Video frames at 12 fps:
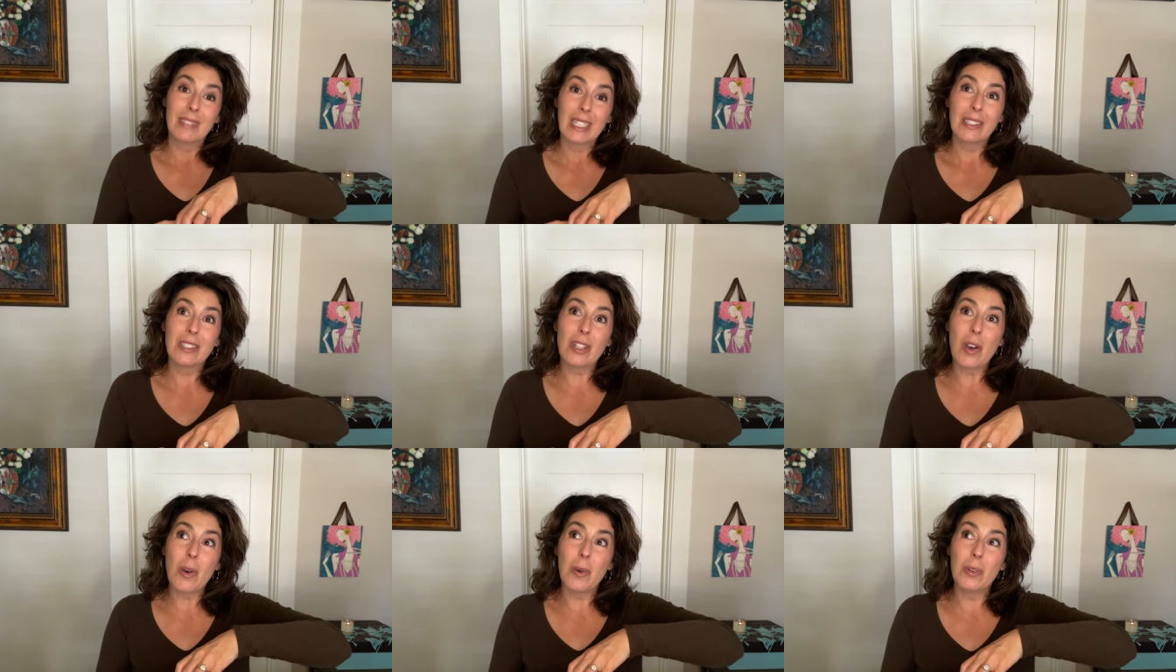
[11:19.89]

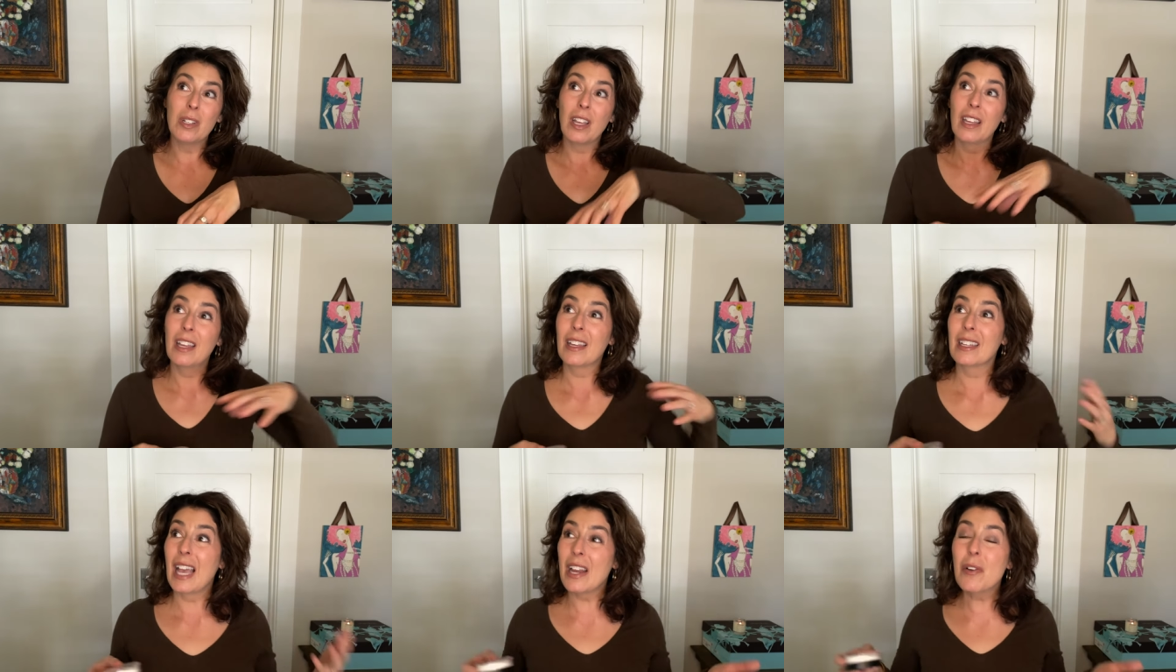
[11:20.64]
So
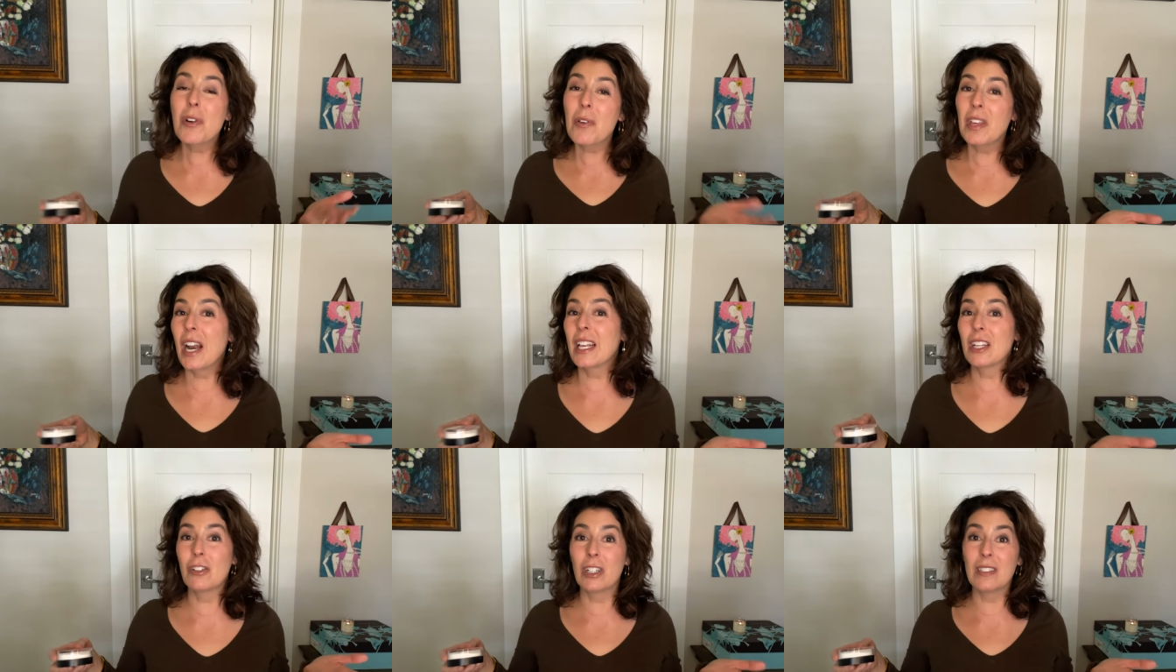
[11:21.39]
I don't know that I
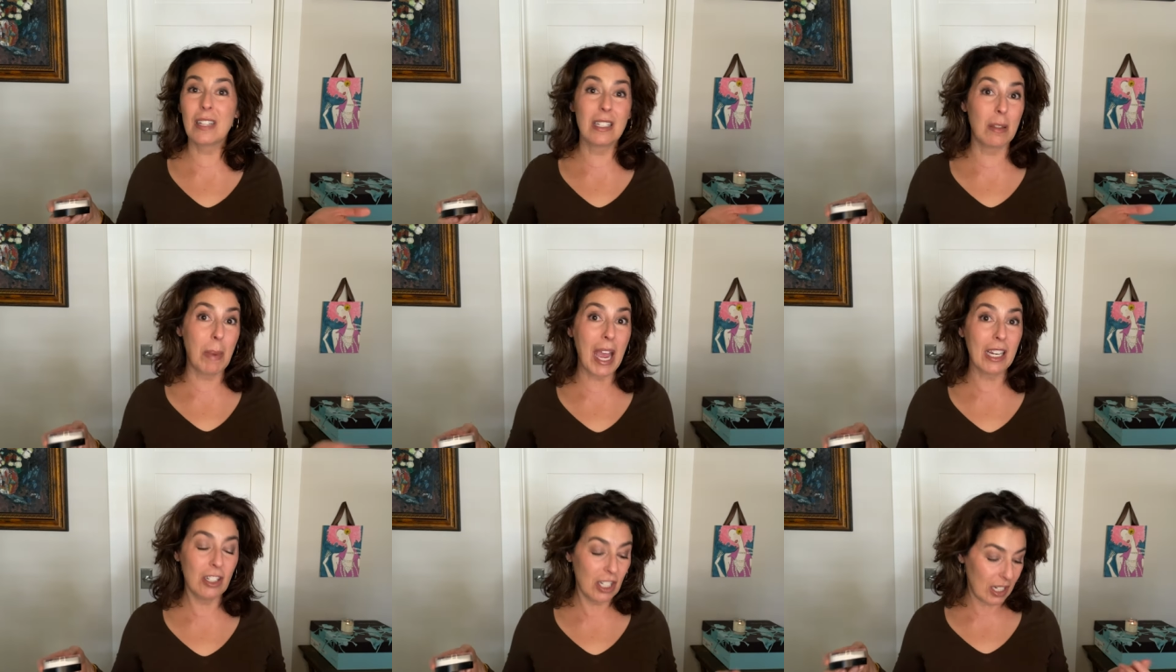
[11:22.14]
can criticize the
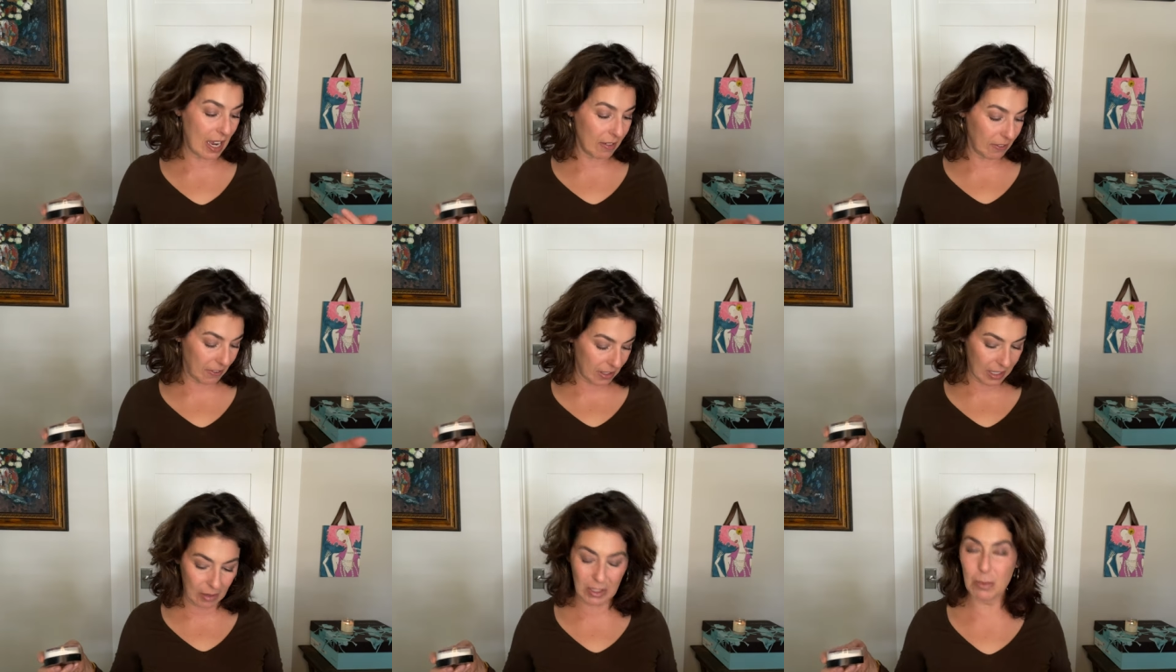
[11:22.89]
packaging. I have a feeling
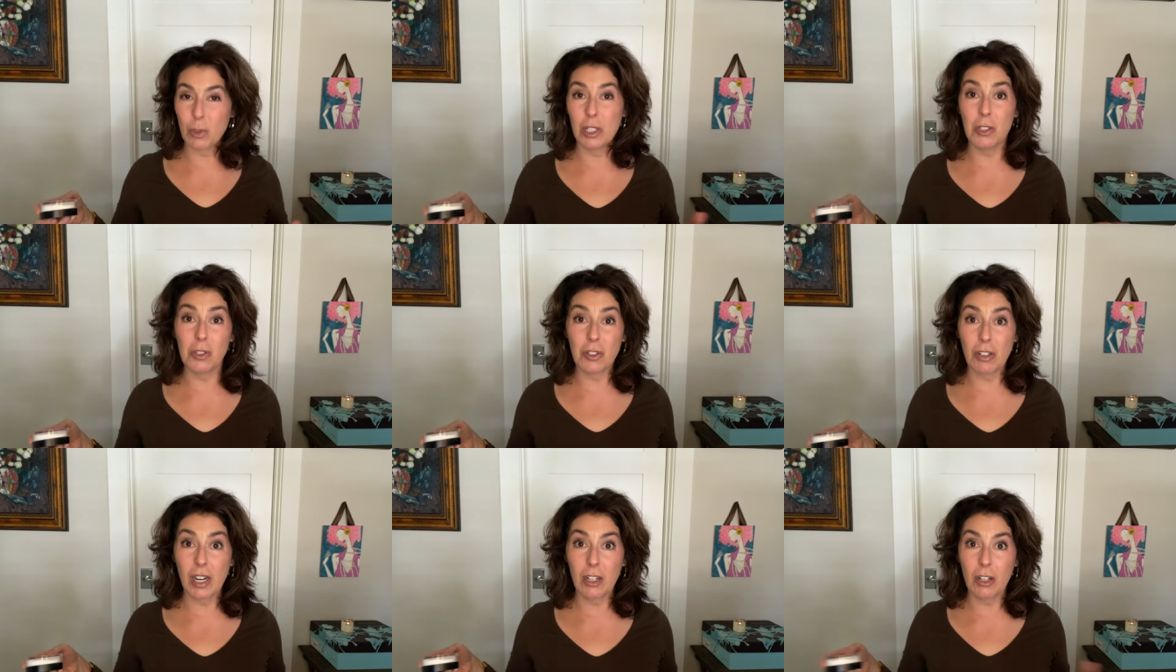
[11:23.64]
that was more
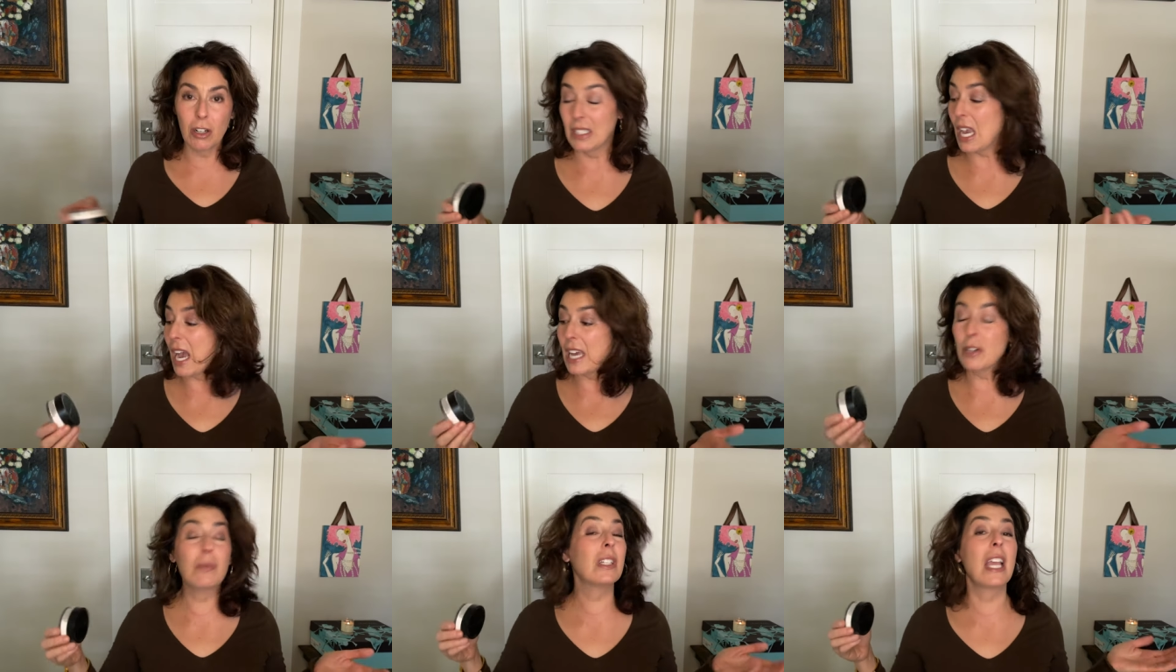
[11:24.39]
user error. Yeah, I
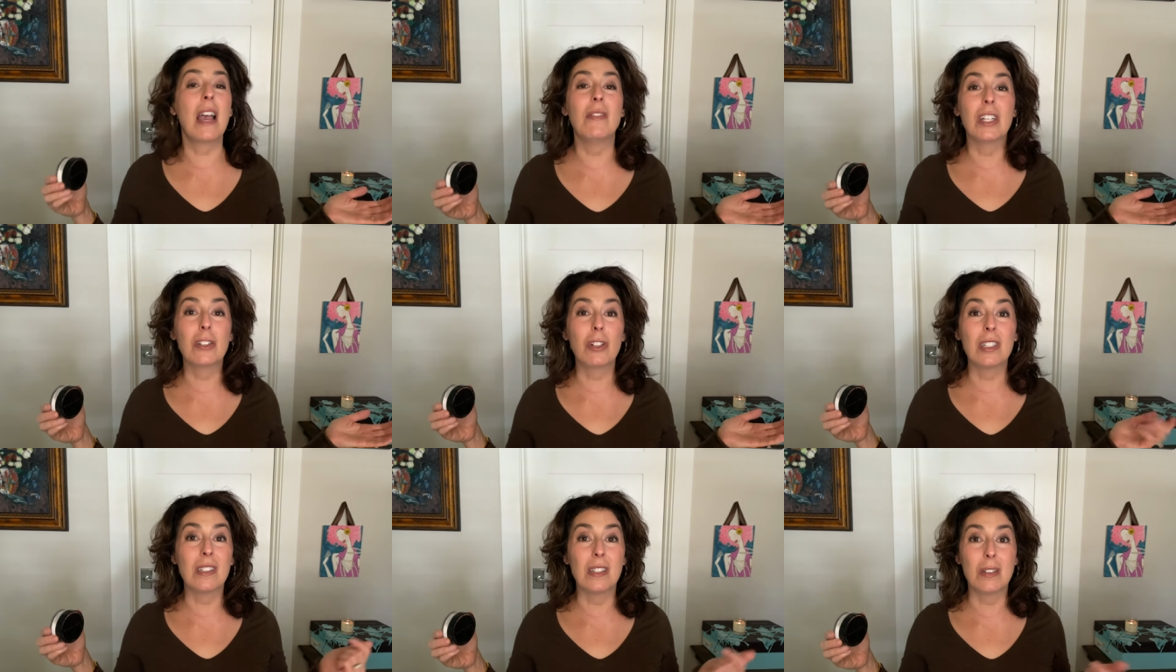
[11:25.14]
don't really have any
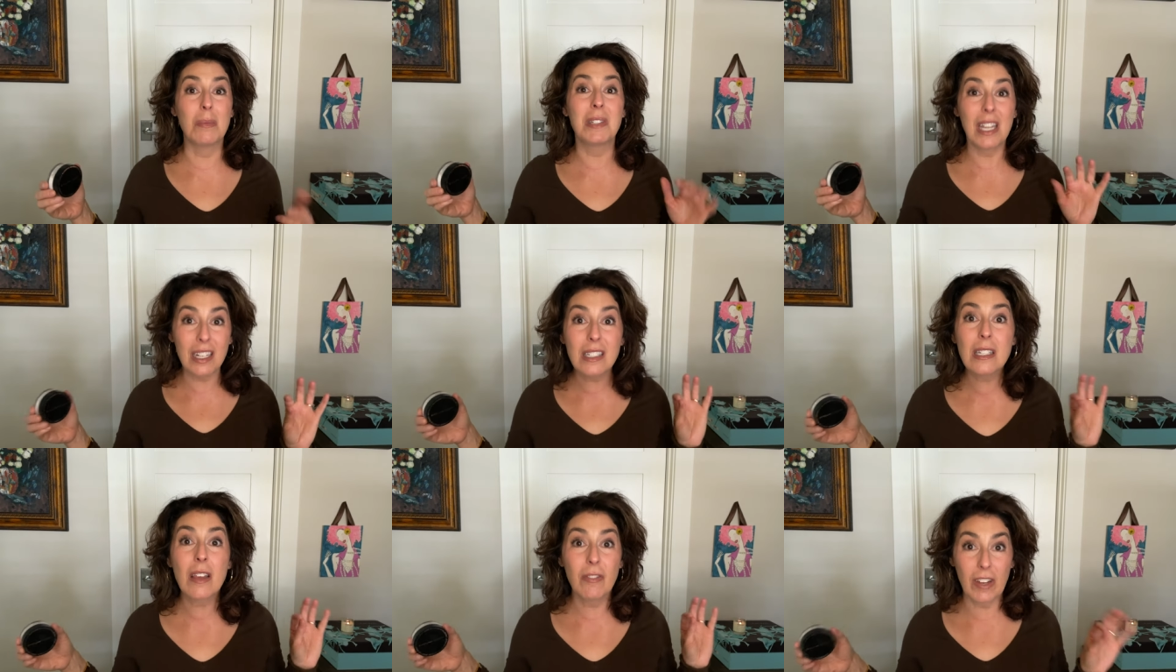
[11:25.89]
criticisms. It's
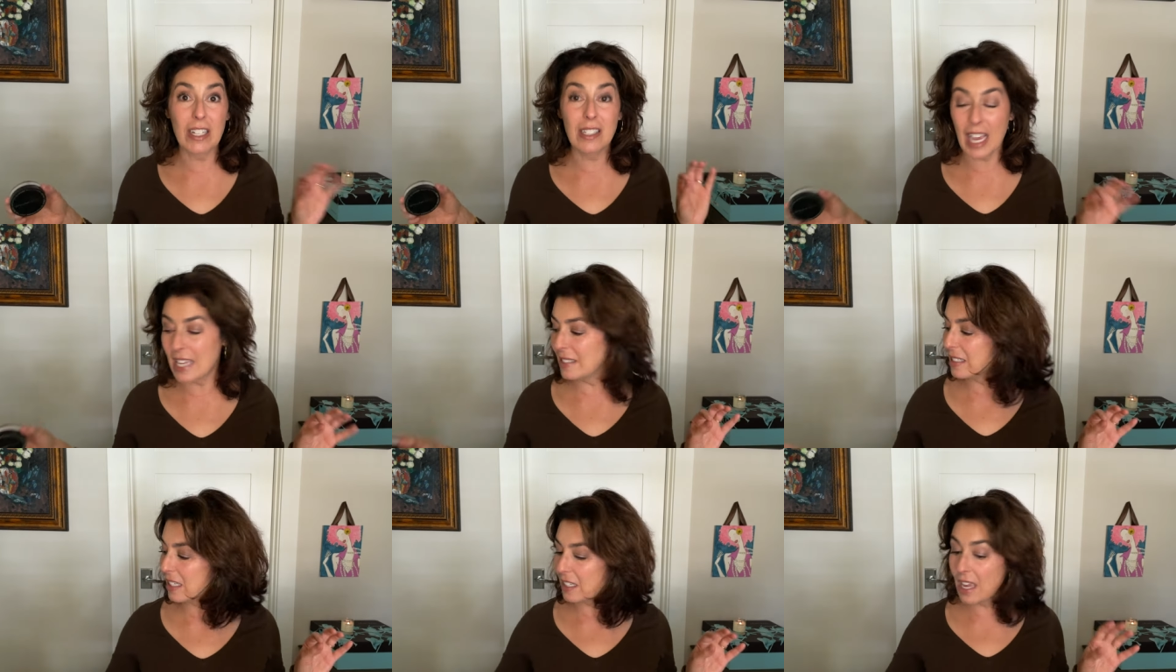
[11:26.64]

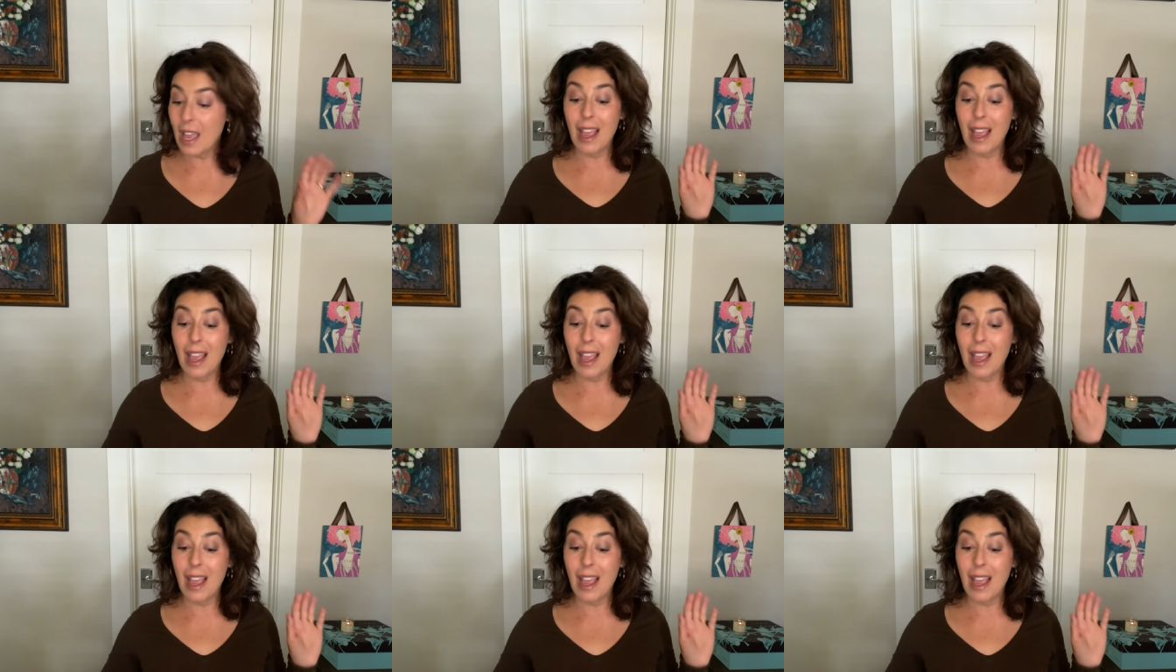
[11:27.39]
fantastic.